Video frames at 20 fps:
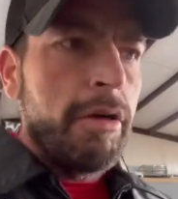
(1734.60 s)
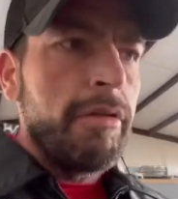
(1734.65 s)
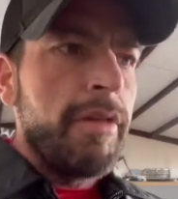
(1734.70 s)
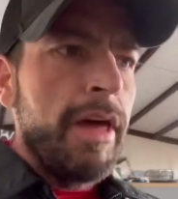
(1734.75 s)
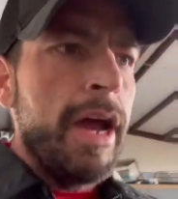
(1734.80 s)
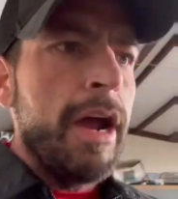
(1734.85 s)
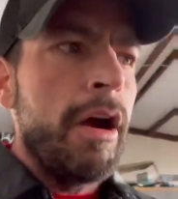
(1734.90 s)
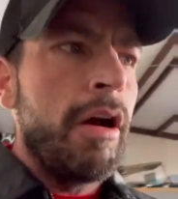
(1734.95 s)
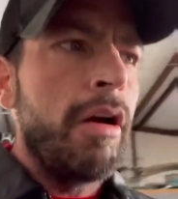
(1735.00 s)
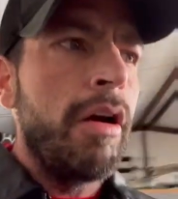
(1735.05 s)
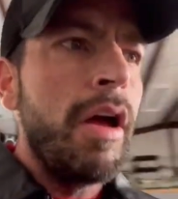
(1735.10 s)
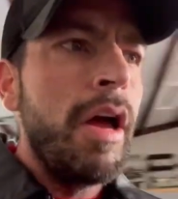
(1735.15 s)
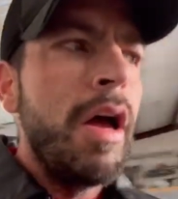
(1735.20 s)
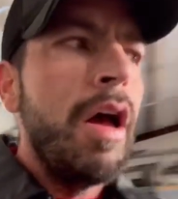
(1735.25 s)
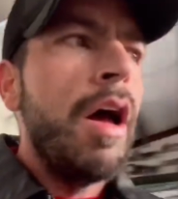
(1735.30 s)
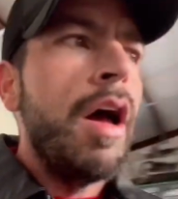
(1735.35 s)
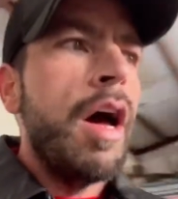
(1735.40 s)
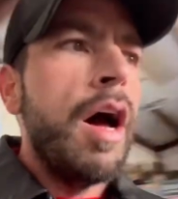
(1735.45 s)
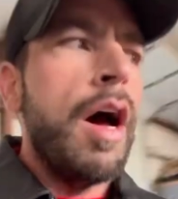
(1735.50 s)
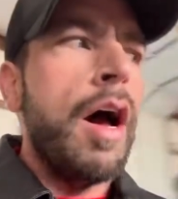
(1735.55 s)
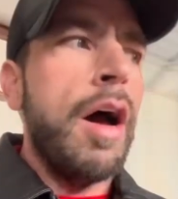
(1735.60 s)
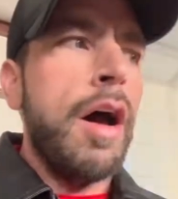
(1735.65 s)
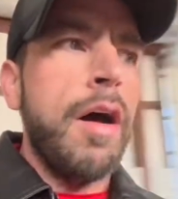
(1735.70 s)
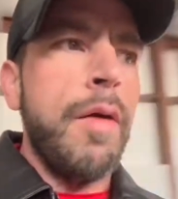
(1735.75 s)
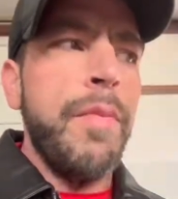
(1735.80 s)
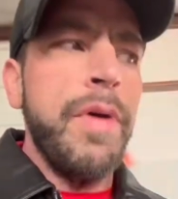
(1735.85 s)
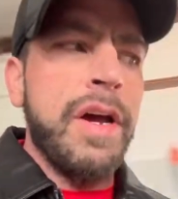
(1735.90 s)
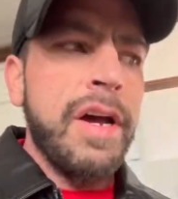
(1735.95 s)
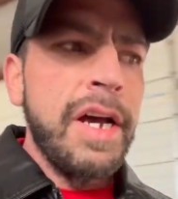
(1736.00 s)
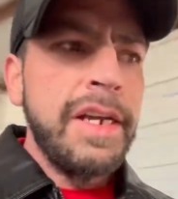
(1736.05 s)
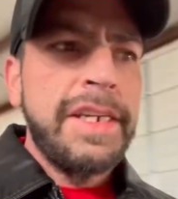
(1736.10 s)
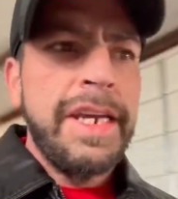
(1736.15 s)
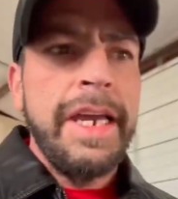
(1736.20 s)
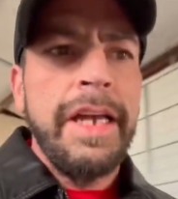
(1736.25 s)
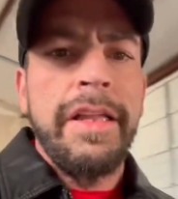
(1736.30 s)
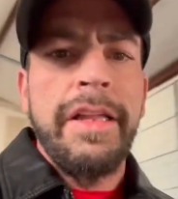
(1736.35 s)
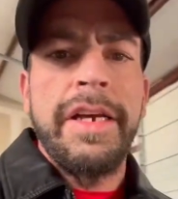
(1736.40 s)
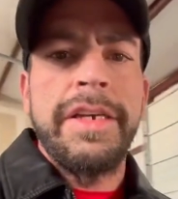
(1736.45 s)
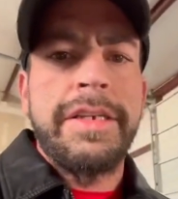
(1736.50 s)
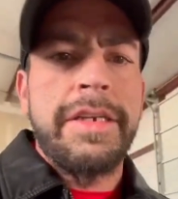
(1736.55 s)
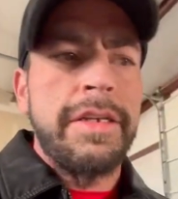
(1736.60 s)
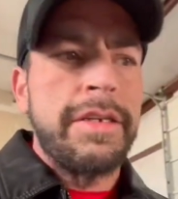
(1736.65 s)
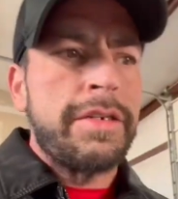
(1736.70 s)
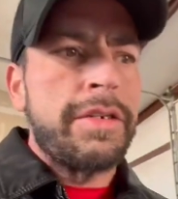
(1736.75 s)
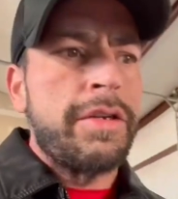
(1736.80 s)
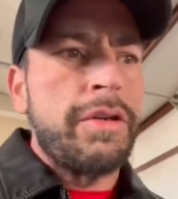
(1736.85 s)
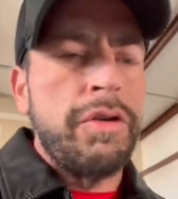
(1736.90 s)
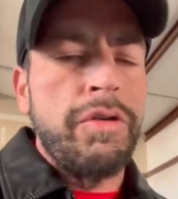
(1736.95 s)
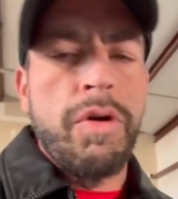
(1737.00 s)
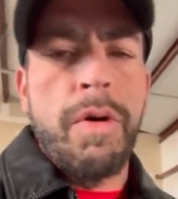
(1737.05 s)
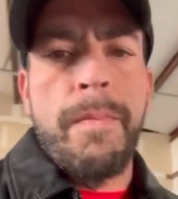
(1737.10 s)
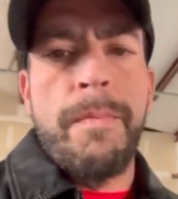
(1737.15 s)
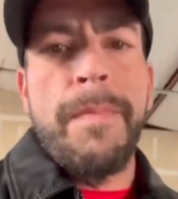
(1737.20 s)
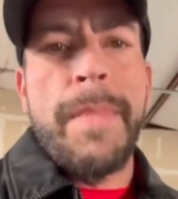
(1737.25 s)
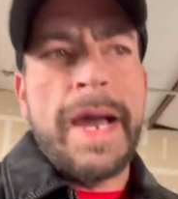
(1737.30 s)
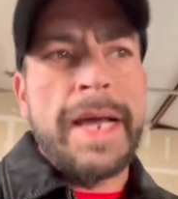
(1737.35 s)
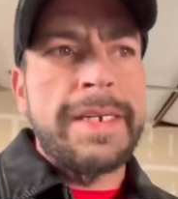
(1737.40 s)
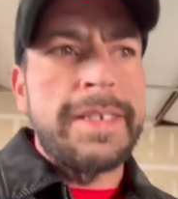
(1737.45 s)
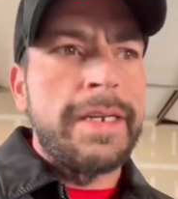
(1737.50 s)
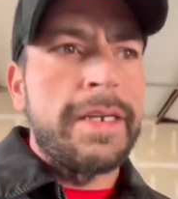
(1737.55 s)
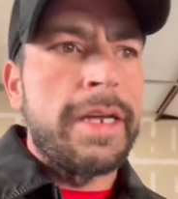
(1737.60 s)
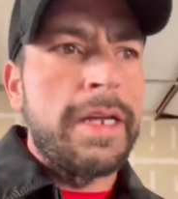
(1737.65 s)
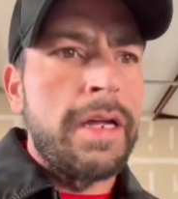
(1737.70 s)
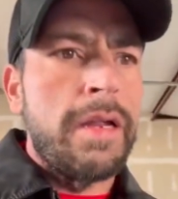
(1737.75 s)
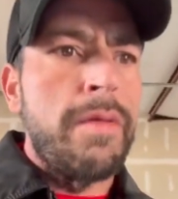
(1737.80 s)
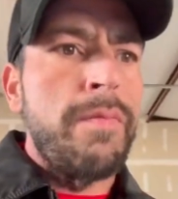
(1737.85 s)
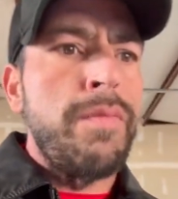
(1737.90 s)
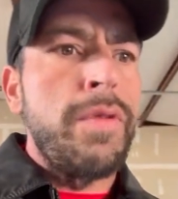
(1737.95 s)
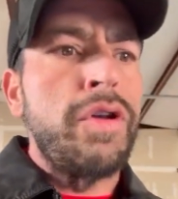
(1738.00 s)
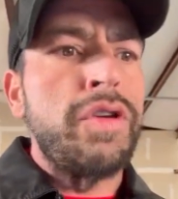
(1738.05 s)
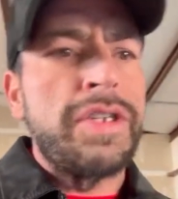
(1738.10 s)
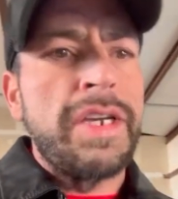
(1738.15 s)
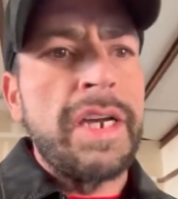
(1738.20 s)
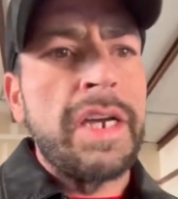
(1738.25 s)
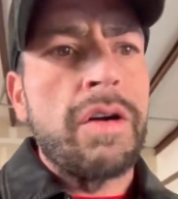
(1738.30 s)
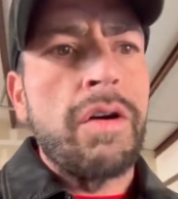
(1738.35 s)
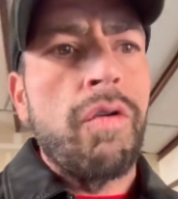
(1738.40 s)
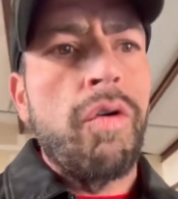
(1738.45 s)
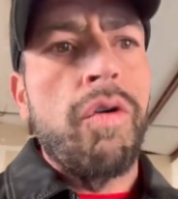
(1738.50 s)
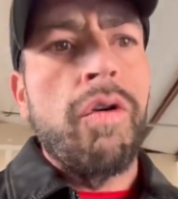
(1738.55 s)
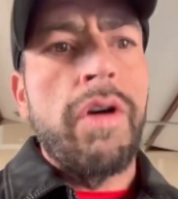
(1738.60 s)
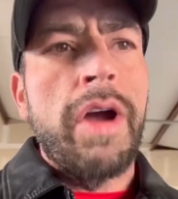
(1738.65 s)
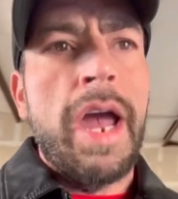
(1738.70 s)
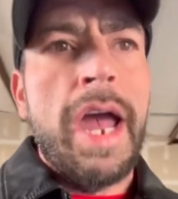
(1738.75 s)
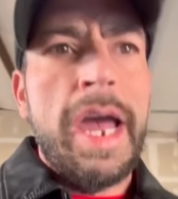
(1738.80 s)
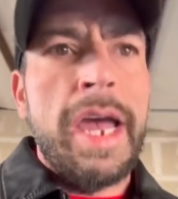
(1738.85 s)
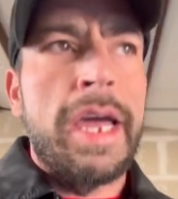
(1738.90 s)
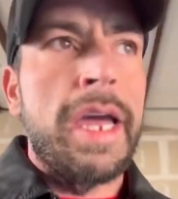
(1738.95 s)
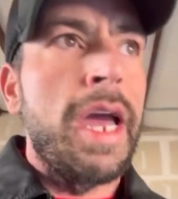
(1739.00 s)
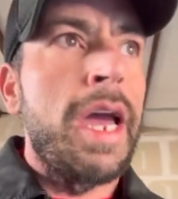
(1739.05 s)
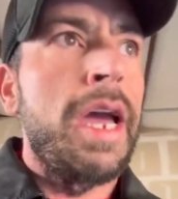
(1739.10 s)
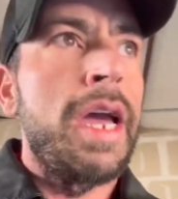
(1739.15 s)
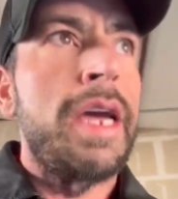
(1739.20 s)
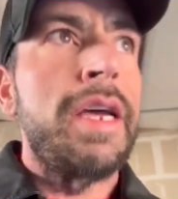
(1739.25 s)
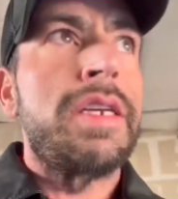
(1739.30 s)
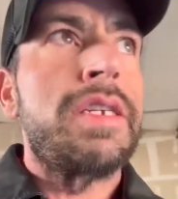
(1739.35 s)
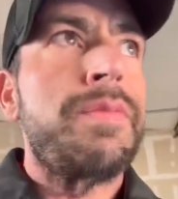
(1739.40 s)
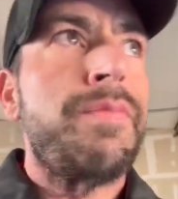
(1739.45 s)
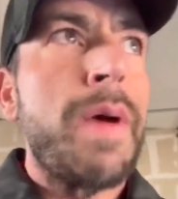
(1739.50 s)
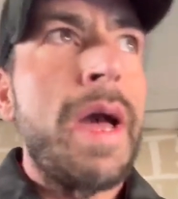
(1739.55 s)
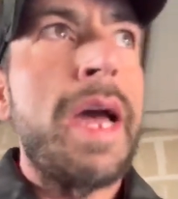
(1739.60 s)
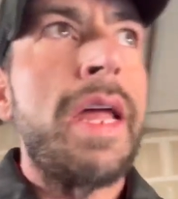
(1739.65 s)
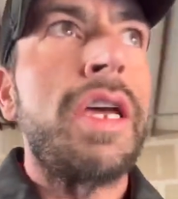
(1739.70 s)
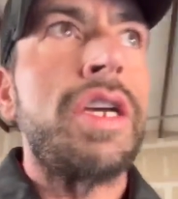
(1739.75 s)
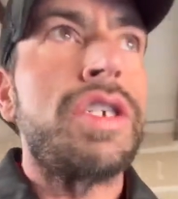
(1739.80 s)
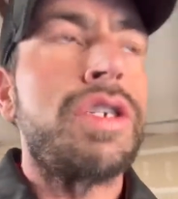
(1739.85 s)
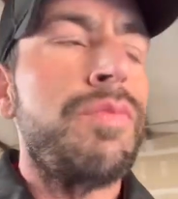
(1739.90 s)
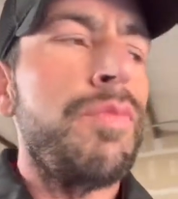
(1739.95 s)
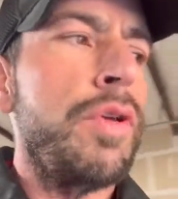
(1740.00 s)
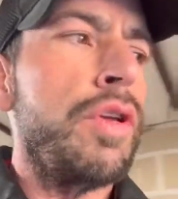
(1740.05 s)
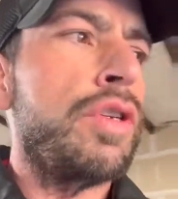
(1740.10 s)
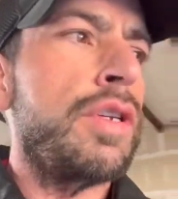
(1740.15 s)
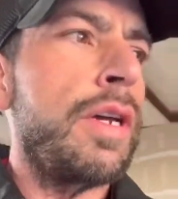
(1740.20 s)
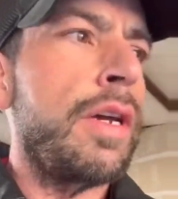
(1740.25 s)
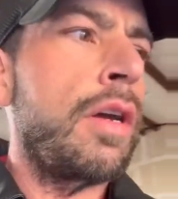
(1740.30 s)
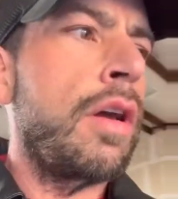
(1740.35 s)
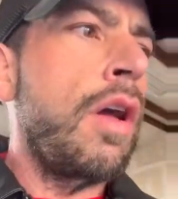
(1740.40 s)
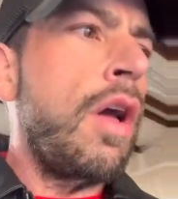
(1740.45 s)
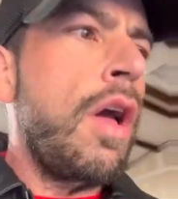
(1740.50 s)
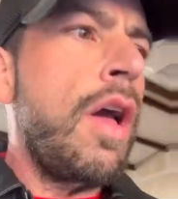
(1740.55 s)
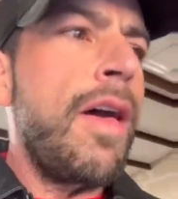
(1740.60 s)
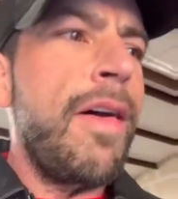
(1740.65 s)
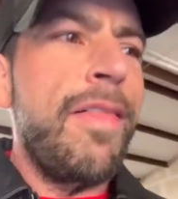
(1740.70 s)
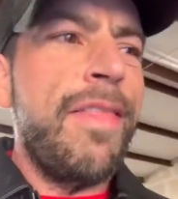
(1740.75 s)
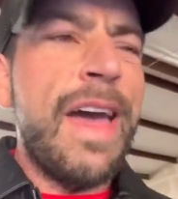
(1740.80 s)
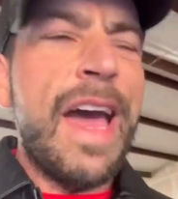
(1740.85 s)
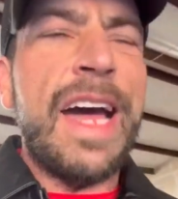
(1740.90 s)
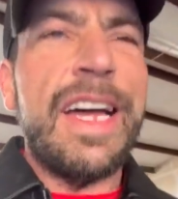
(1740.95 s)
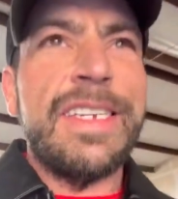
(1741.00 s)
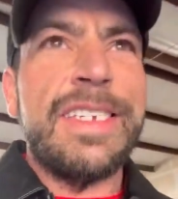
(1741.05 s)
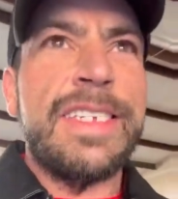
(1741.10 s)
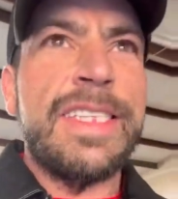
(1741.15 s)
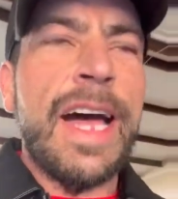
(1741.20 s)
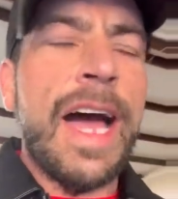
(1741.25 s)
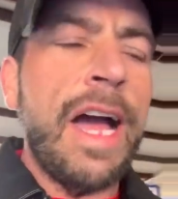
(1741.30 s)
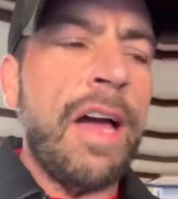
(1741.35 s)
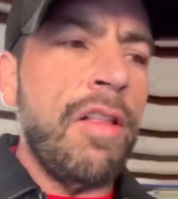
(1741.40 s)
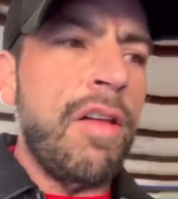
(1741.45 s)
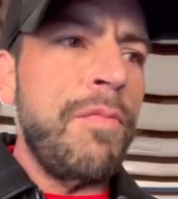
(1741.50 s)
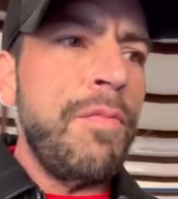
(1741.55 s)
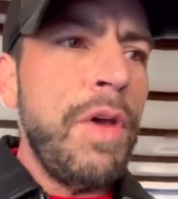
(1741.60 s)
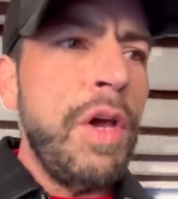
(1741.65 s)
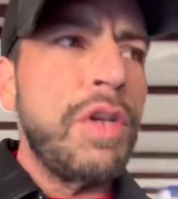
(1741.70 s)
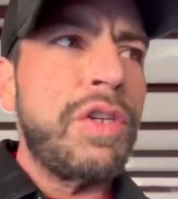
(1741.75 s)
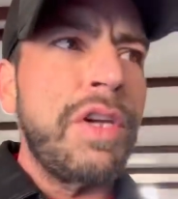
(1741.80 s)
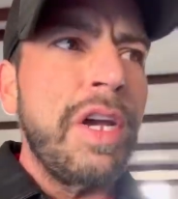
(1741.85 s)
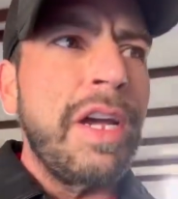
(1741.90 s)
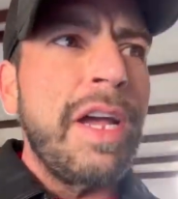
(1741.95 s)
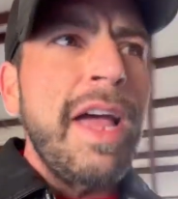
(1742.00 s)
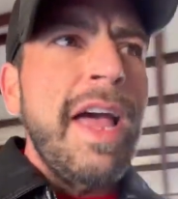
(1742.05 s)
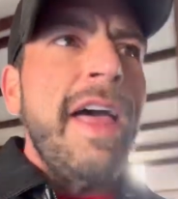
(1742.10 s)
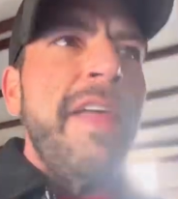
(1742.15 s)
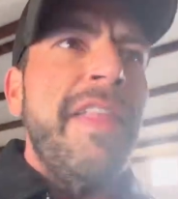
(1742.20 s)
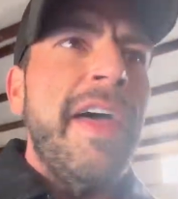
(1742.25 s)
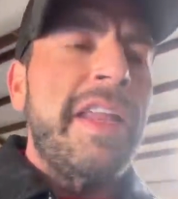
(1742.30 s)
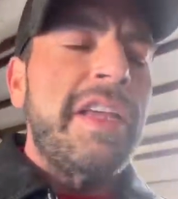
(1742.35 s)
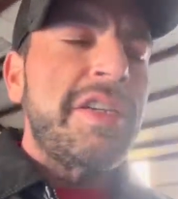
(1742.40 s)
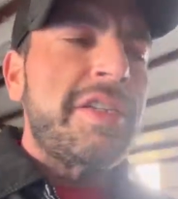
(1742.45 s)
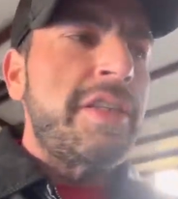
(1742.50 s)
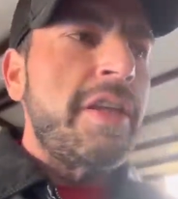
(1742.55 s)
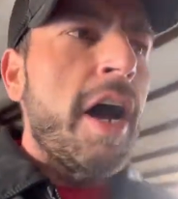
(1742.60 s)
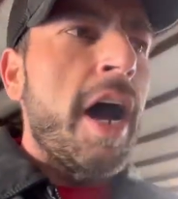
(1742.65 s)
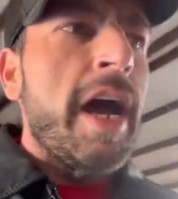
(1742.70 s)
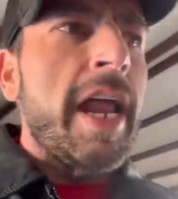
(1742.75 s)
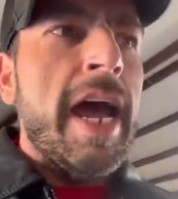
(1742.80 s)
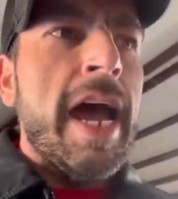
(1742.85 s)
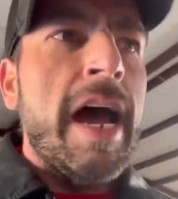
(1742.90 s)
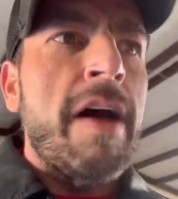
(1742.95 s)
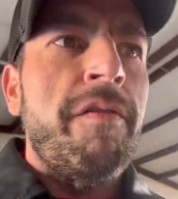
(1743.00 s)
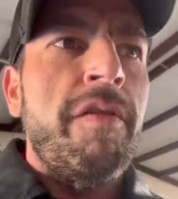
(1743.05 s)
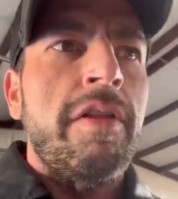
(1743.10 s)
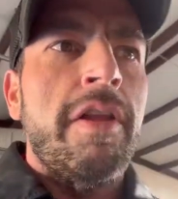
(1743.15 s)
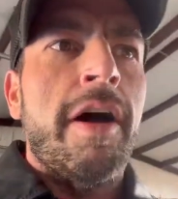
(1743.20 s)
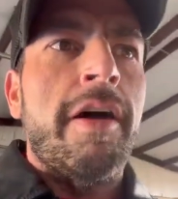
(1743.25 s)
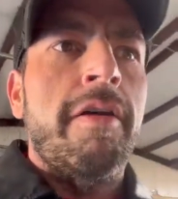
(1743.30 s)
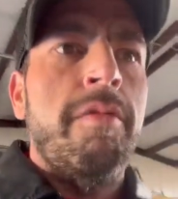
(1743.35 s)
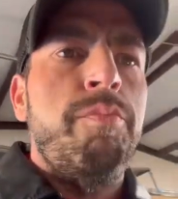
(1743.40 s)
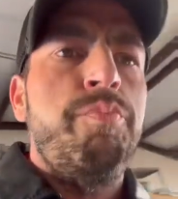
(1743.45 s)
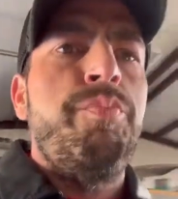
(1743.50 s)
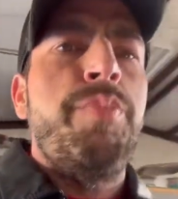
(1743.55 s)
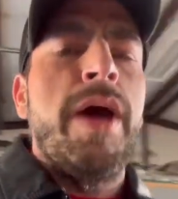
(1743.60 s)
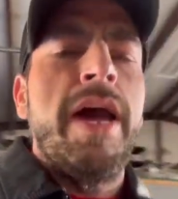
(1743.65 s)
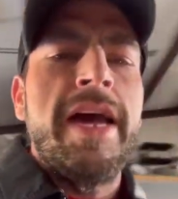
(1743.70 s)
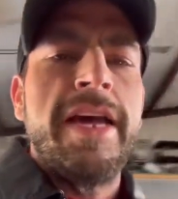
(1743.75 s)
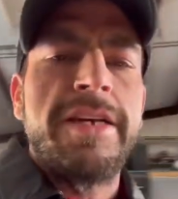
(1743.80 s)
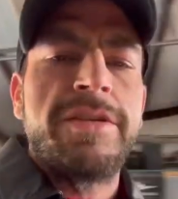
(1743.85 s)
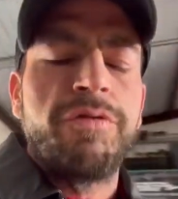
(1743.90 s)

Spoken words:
there, because he listens to Mexican music, or aka Spanish music, that style of music that does not have a lot of bass